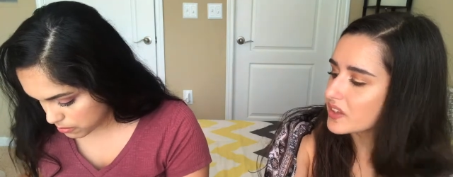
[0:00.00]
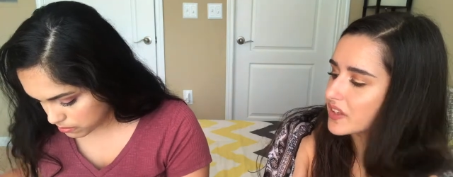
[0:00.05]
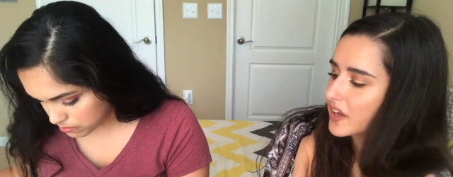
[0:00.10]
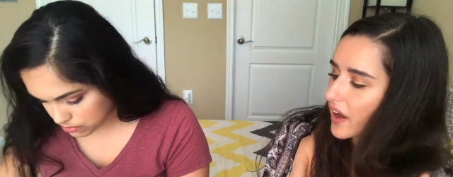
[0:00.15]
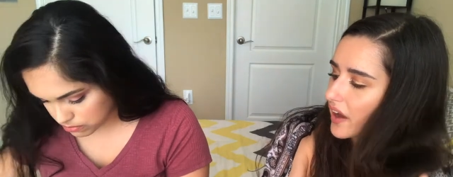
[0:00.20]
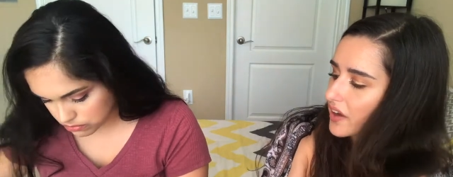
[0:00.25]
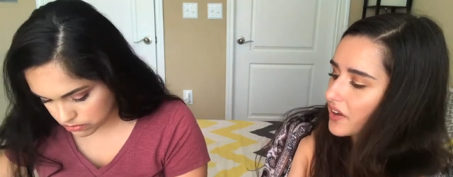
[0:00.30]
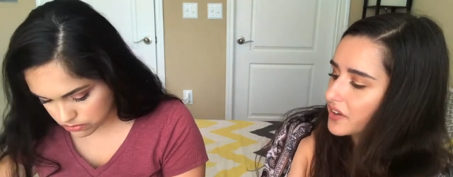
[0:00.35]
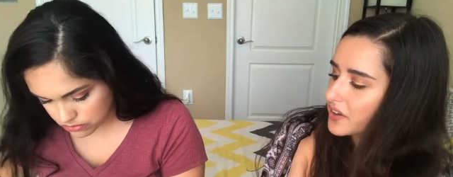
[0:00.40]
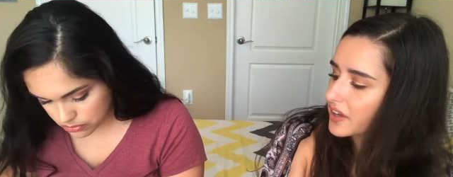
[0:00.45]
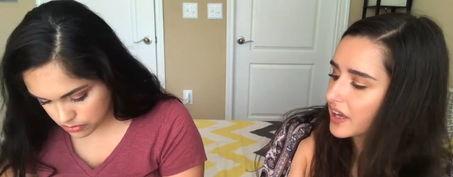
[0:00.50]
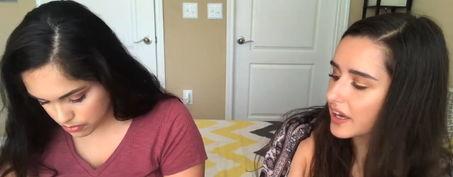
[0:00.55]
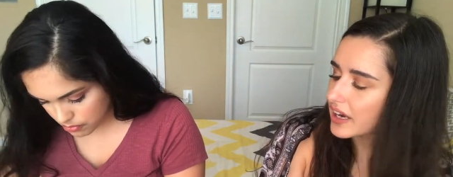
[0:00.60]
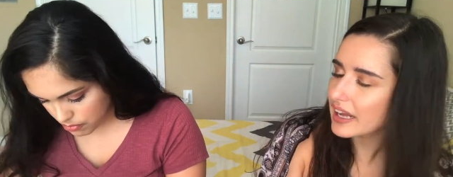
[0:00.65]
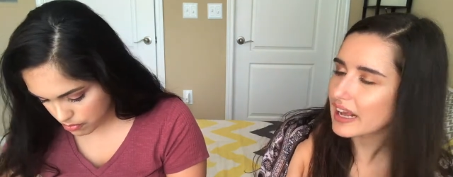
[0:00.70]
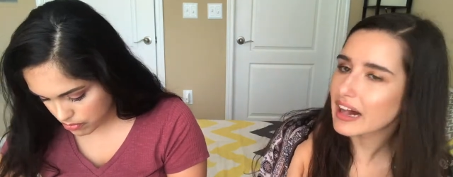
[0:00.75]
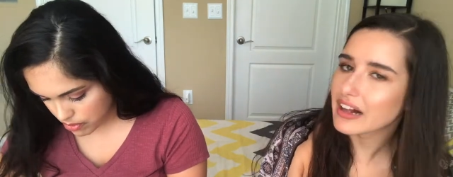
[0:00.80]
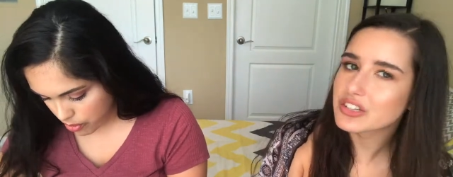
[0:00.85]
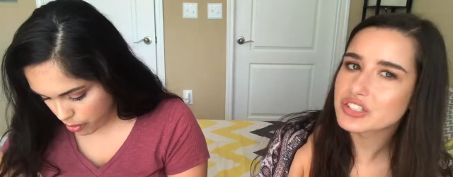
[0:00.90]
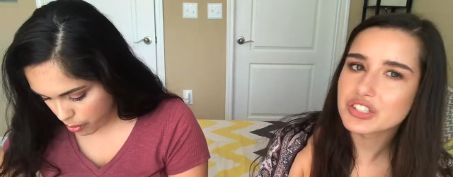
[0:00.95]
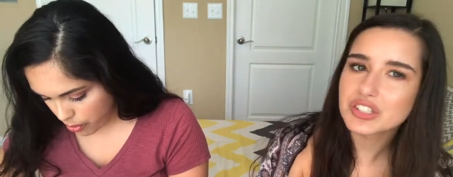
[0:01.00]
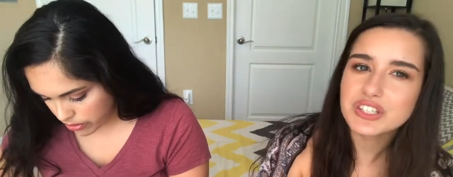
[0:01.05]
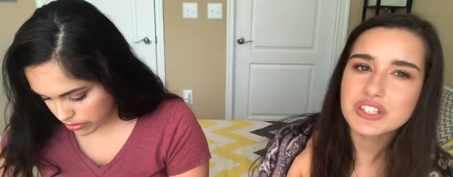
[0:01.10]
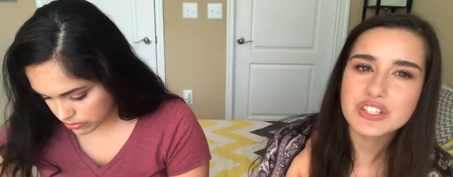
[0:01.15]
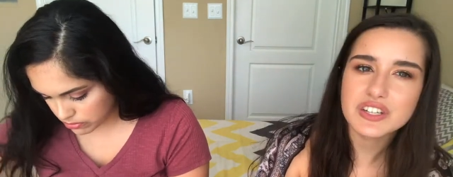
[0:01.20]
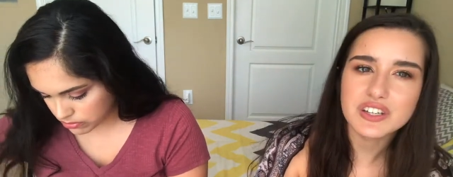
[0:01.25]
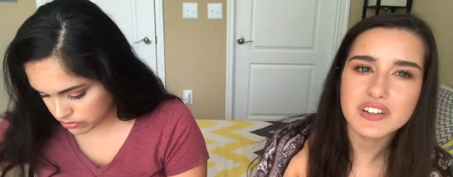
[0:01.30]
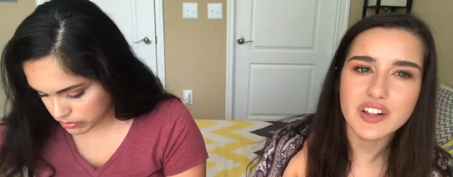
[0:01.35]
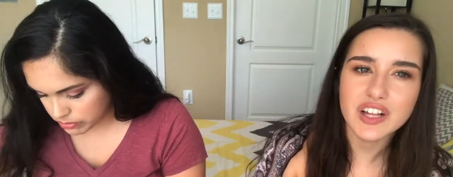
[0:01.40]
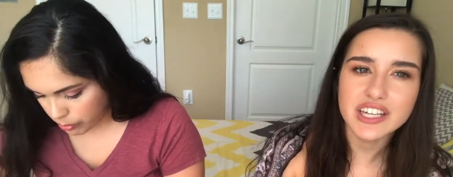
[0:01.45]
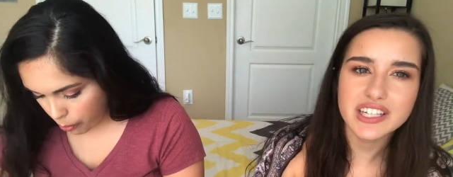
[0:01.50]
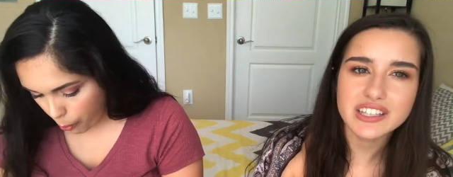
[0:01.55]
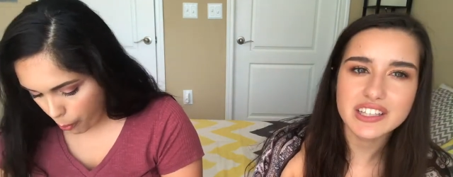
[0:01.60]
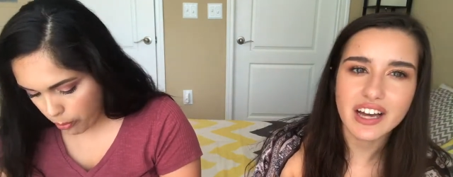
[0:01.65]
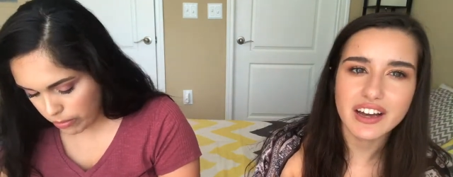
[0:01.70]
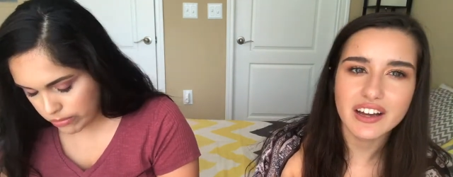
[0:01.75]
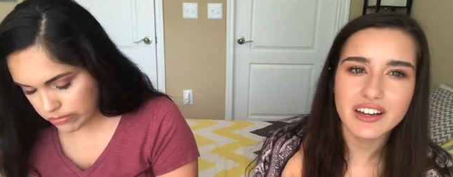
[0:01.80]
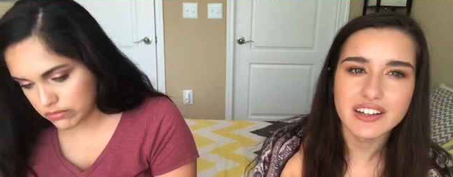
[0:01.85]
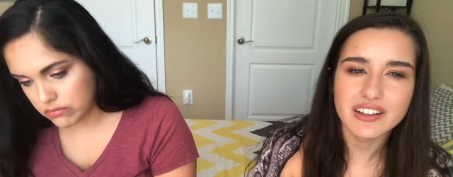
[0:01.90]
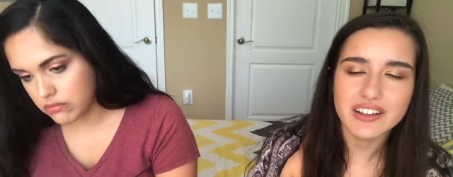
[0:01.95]
Speaker 1: Yeah, and I actually did like
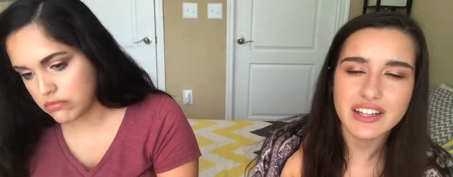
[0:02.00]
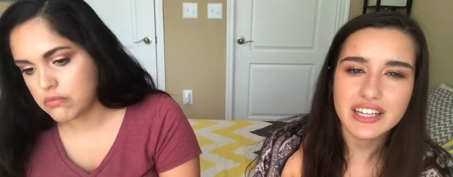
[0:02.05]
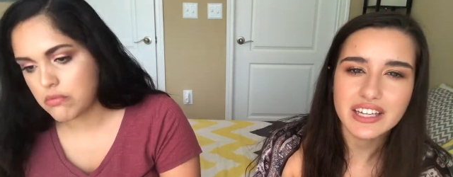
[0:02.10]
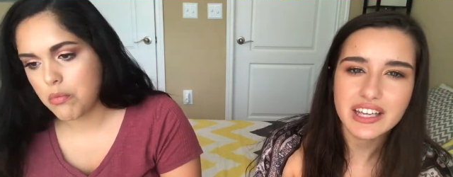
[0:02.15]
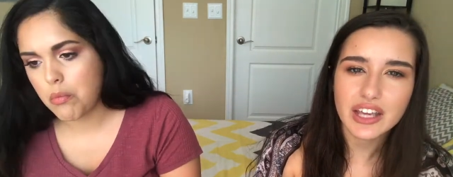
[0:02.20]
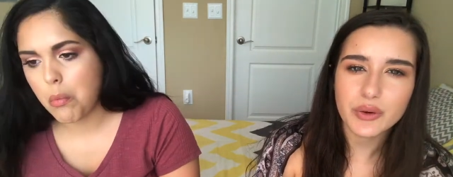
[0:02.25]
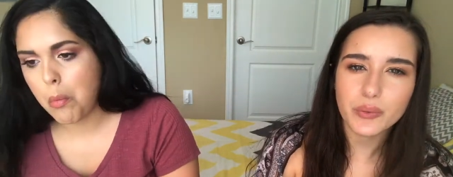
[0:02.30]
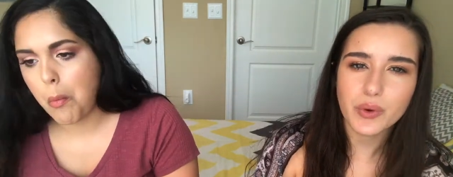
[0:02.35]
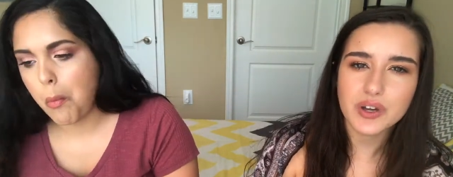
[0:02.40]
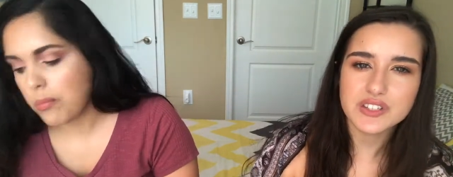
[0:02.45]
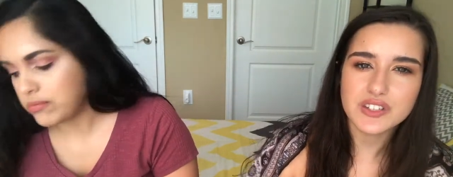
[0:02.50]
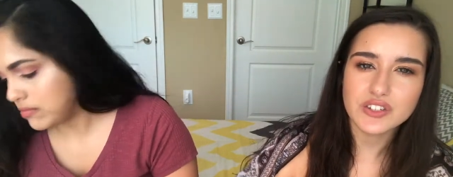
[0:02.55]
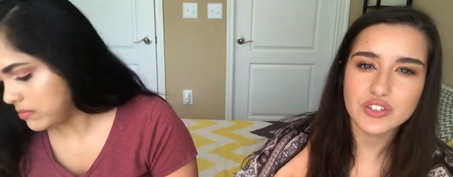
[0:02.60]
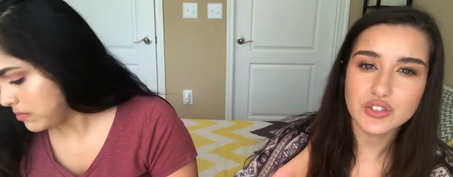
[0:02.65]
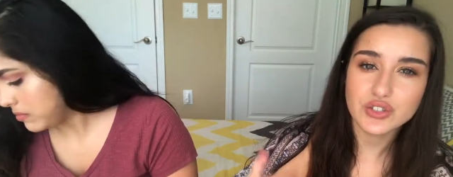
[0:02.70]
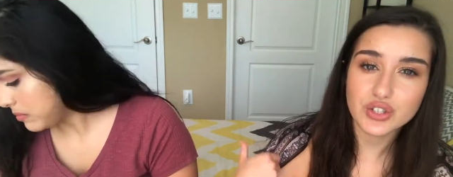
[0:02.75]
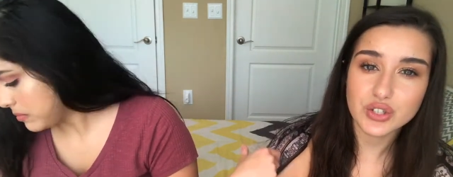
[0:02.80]
that. Like it wasn't